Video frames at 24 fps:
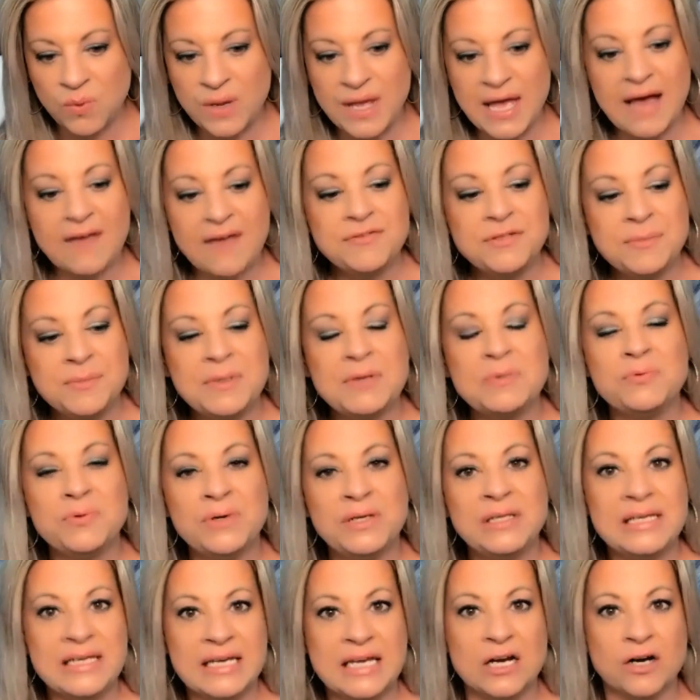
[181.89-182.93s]
we have to be
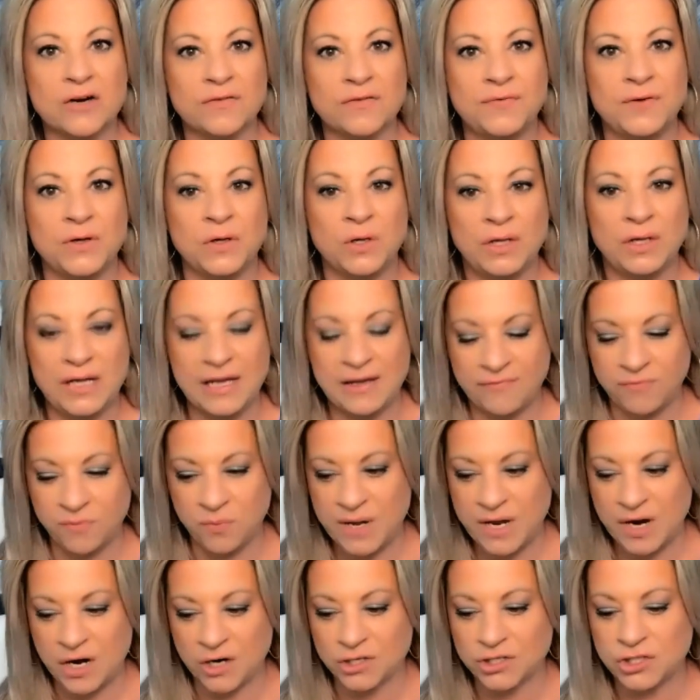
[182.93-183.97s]
really careful if
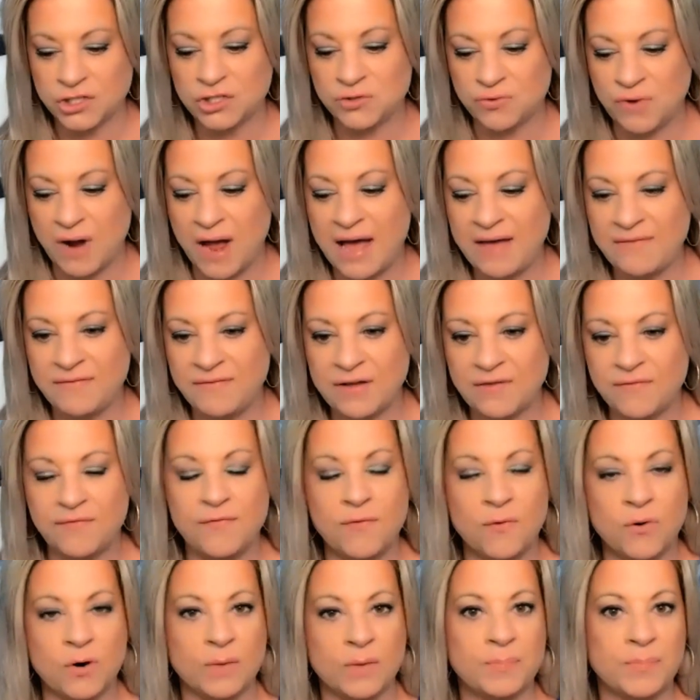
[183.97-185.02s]
we are striving
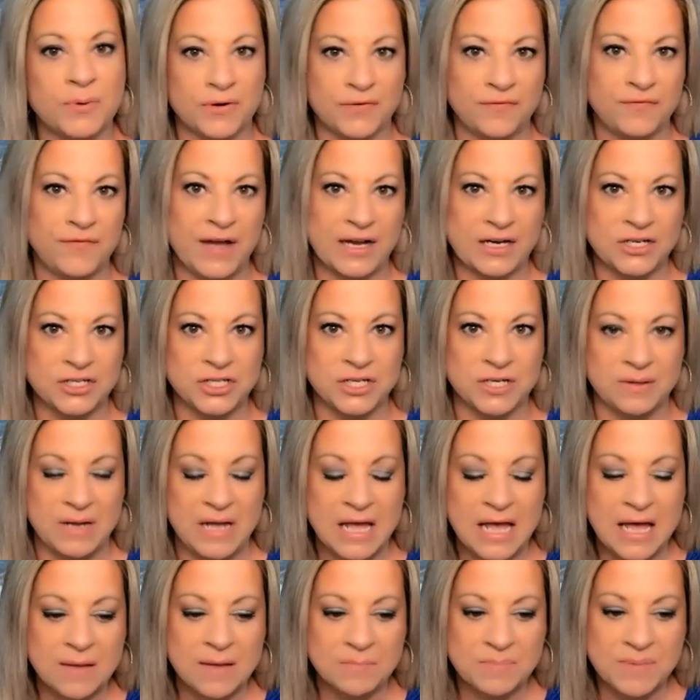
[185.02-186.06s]
for perfection,
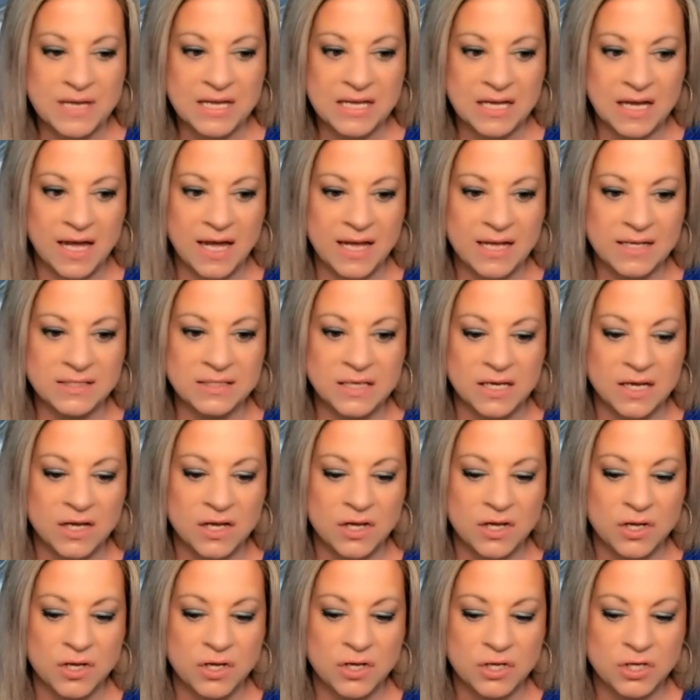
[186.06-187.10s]
because
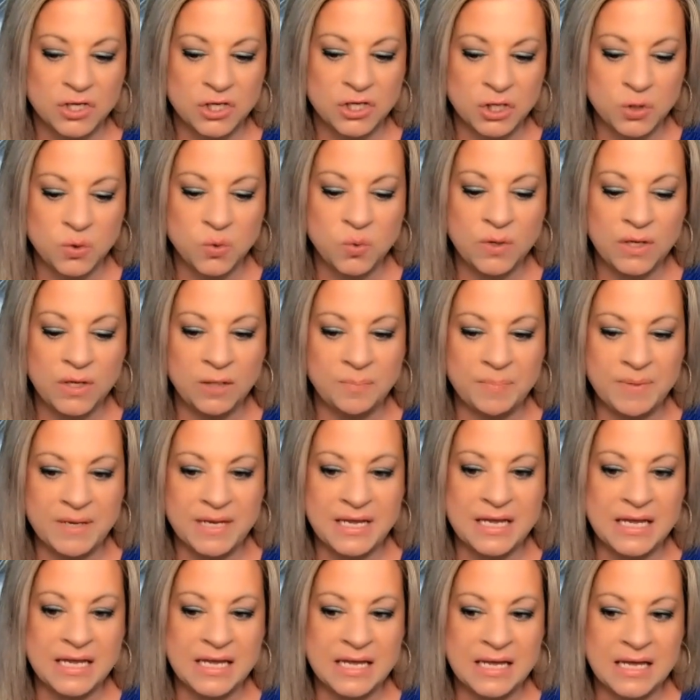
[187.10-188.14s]
you will
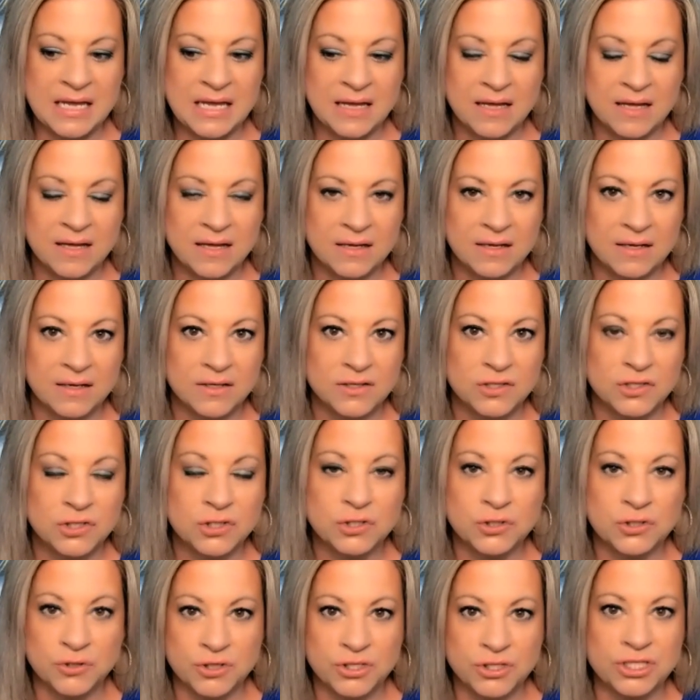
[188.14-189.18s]
be
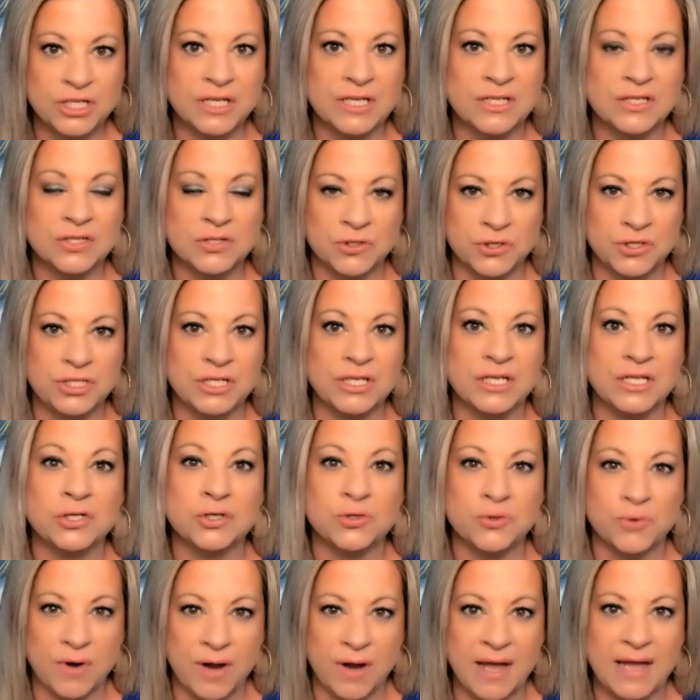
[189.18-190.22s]
searching and searching and
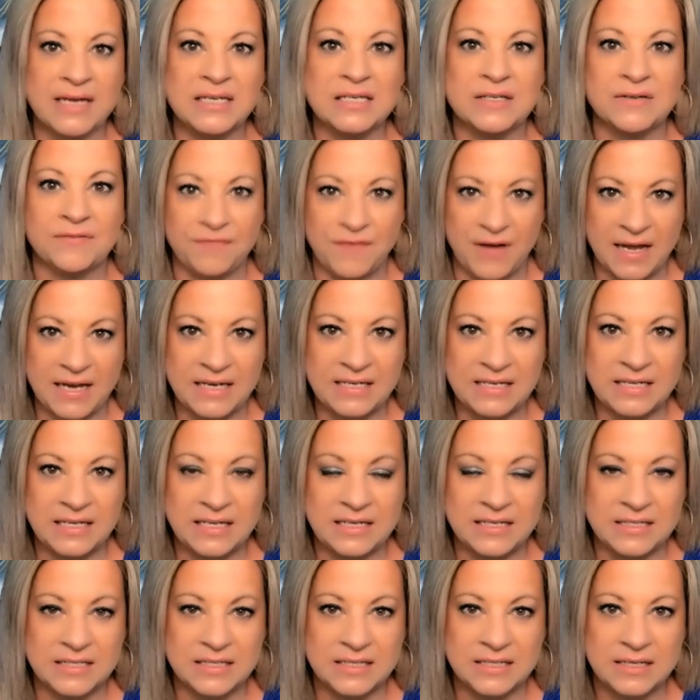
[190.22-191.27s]
trying to find
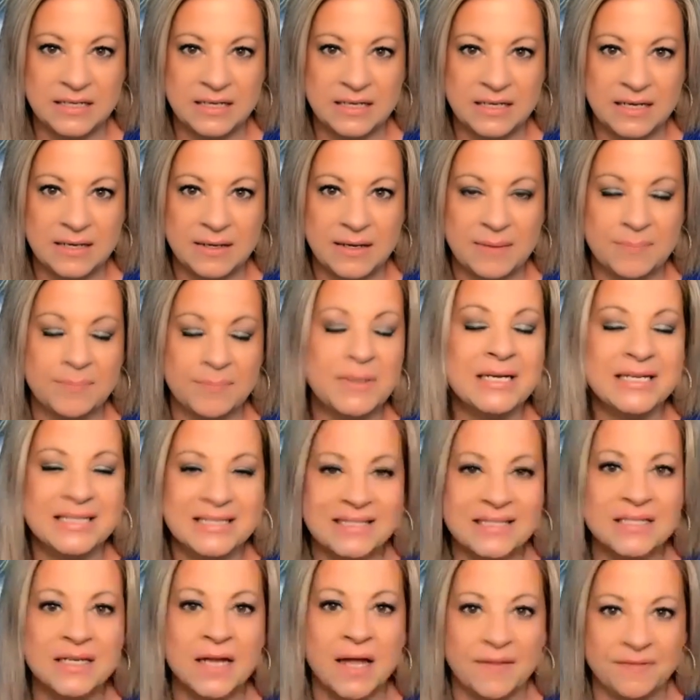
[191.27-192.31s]
it, but
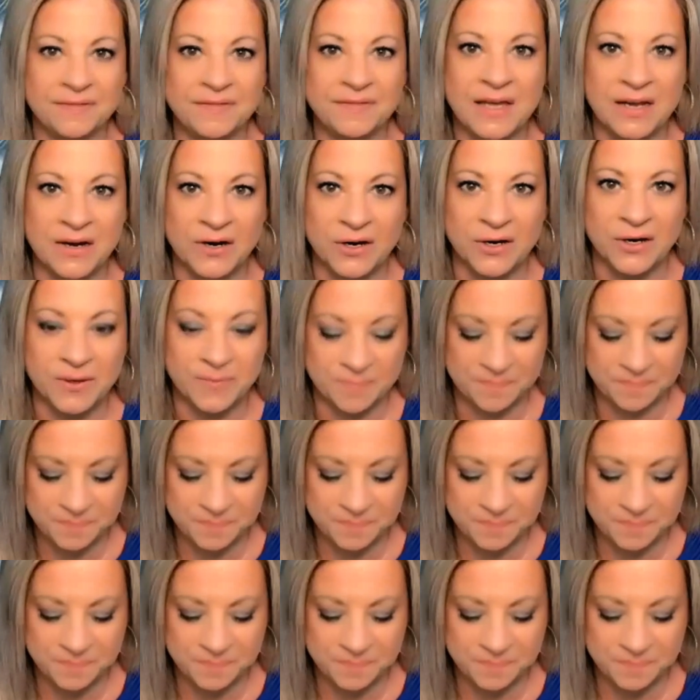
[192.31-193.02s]
it's not there.